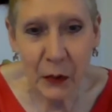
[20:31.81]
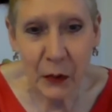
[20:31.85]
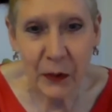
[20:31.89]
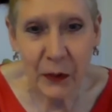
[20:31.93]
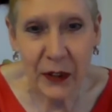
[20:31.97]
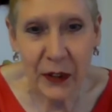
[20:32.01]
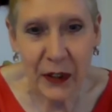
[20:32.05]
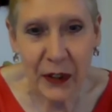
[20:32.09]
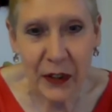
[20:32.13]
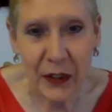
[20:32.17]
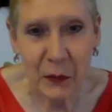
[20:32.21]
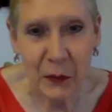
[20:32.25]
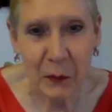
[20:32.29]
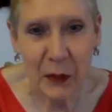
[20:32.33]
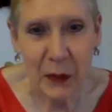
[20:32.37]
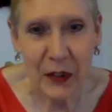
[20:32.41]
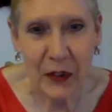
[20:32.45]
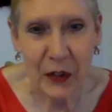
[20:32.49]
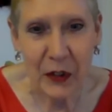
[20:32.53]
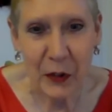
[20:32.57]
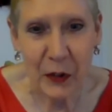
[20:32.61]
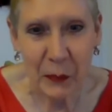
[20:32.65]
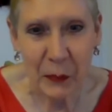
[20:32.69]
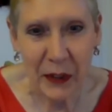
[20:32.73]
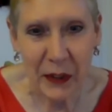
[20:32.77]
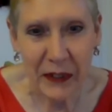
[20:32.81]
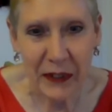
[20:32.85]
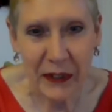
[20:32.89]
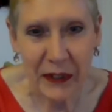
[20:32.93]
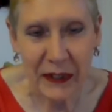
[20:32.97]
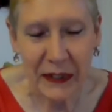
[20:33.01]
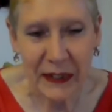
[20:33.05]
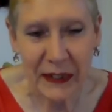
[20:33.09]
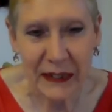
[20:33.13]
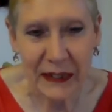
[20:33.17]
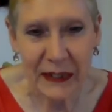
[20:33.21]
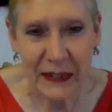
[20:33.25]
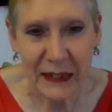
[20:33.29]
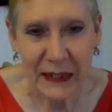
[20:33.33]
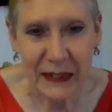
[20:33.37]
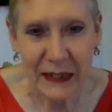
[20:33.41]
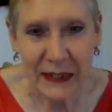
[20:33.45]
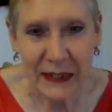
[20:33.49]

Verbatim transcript: you very much, Merilyn.